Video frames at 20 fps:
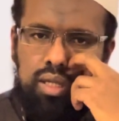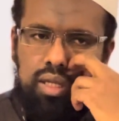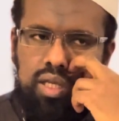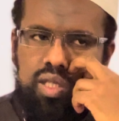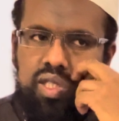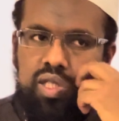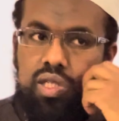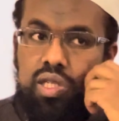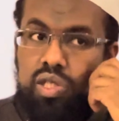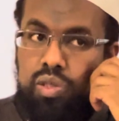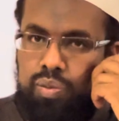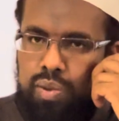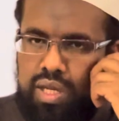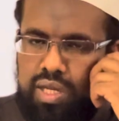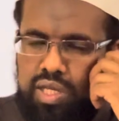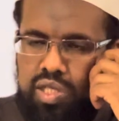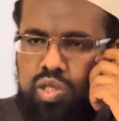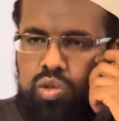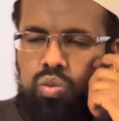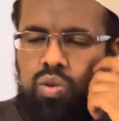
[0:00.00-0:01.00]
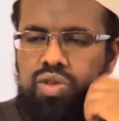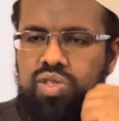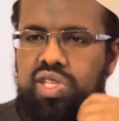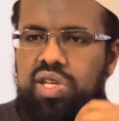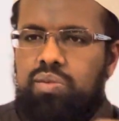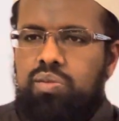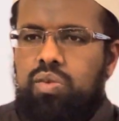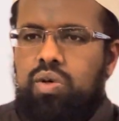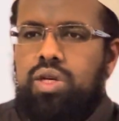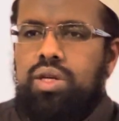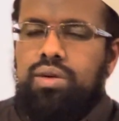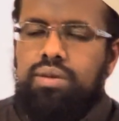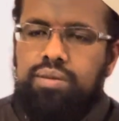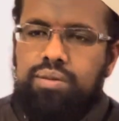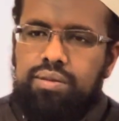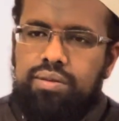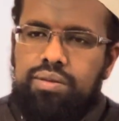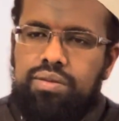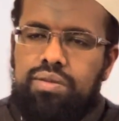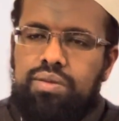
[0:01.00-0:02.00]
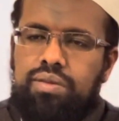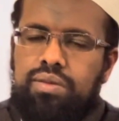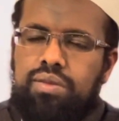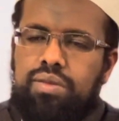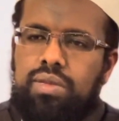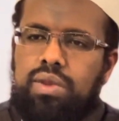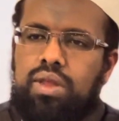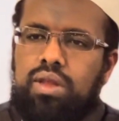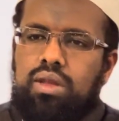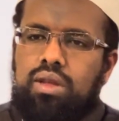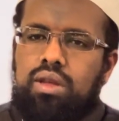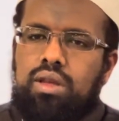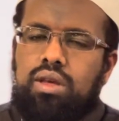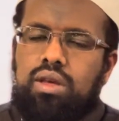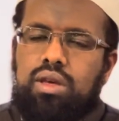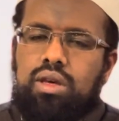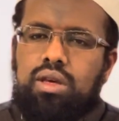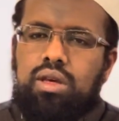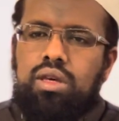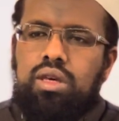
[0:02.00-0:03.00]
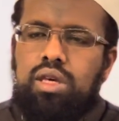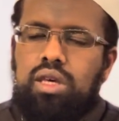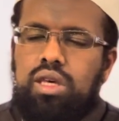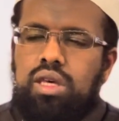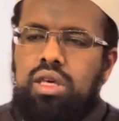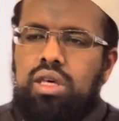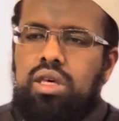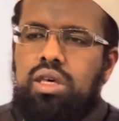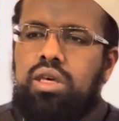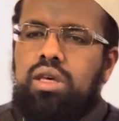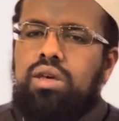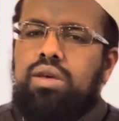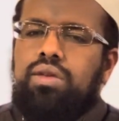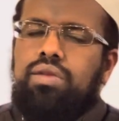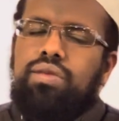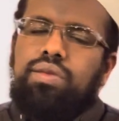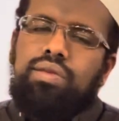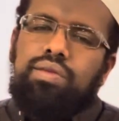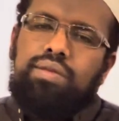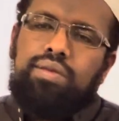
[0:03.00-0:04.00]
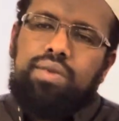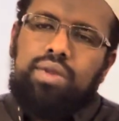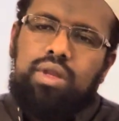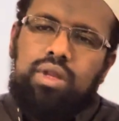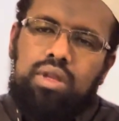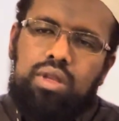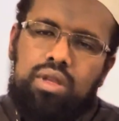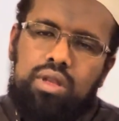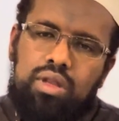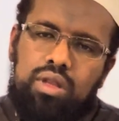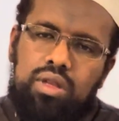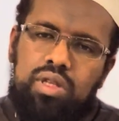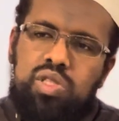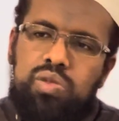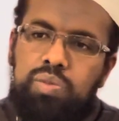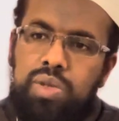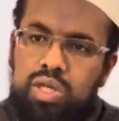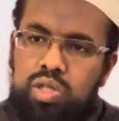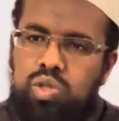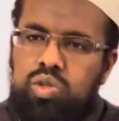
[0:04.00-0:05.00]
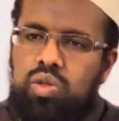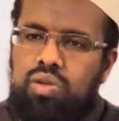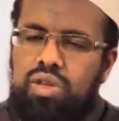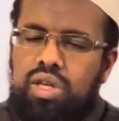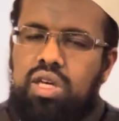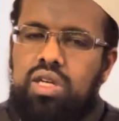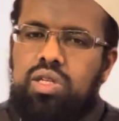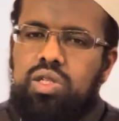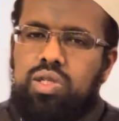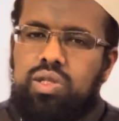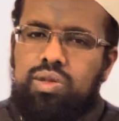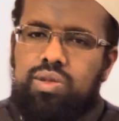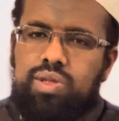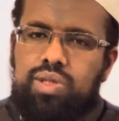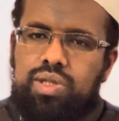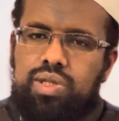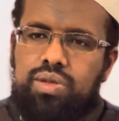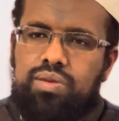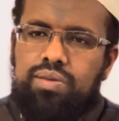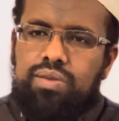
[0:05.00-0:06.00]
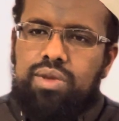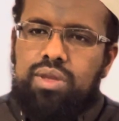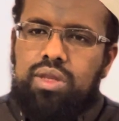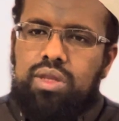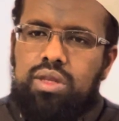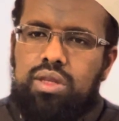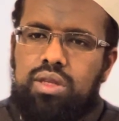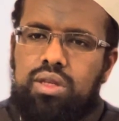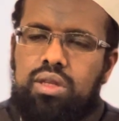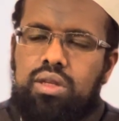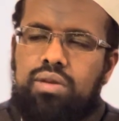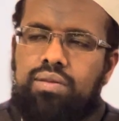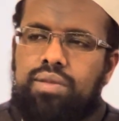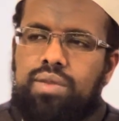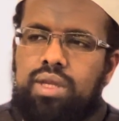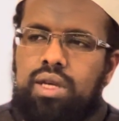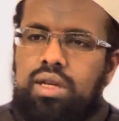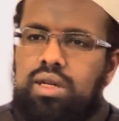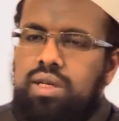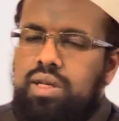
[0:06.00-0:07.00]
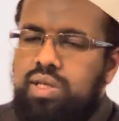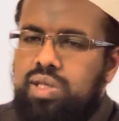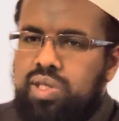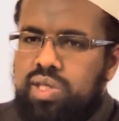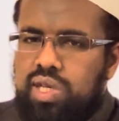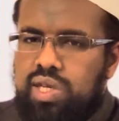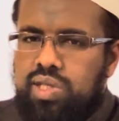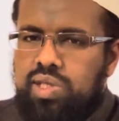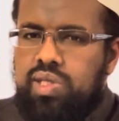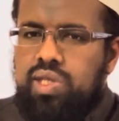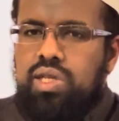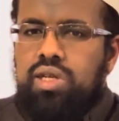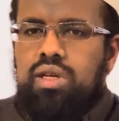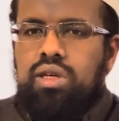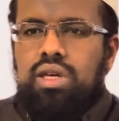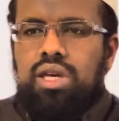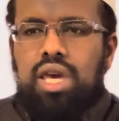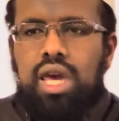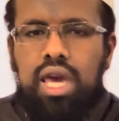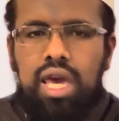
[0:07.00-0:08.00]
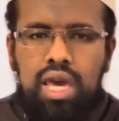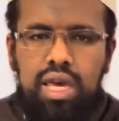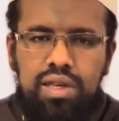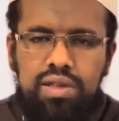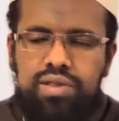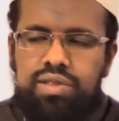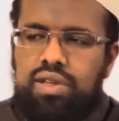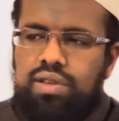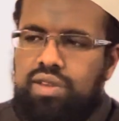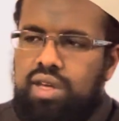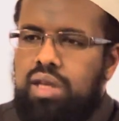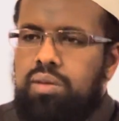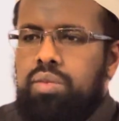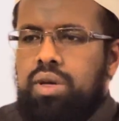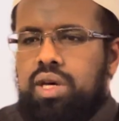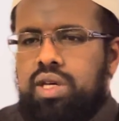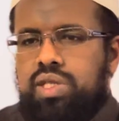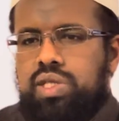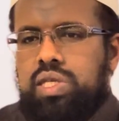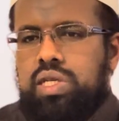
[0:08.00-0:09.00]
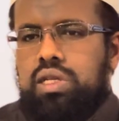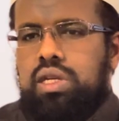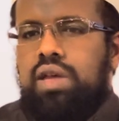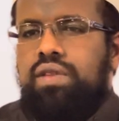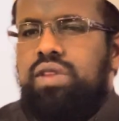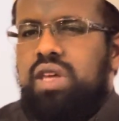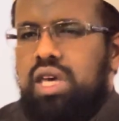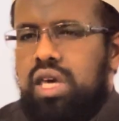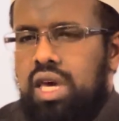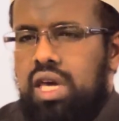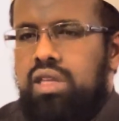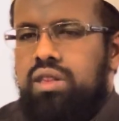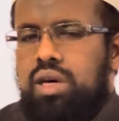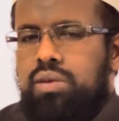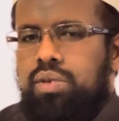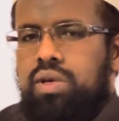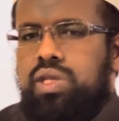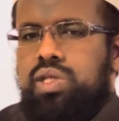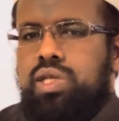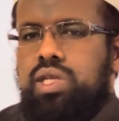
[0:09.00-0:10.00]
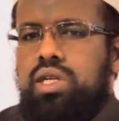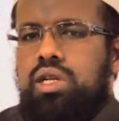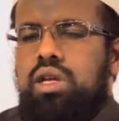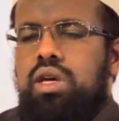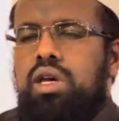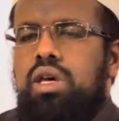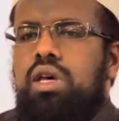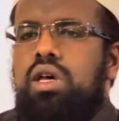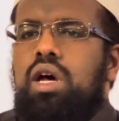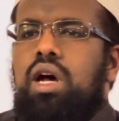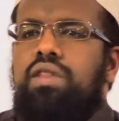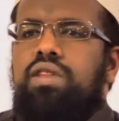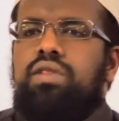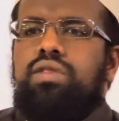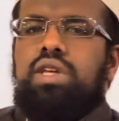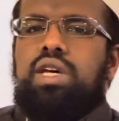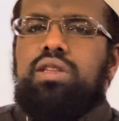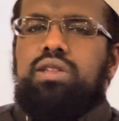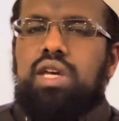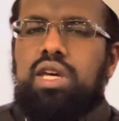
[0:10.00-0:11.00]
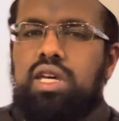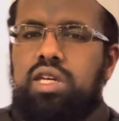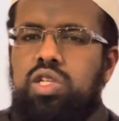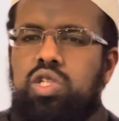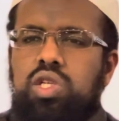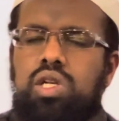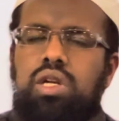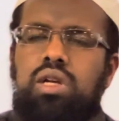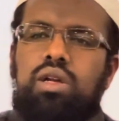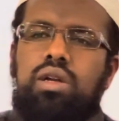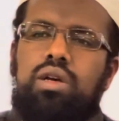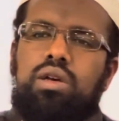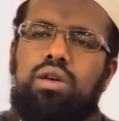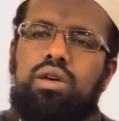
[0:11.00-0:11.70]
is displeased with someone, he speaks to the angels And he says, hate that person. And they hate that person. And then that angel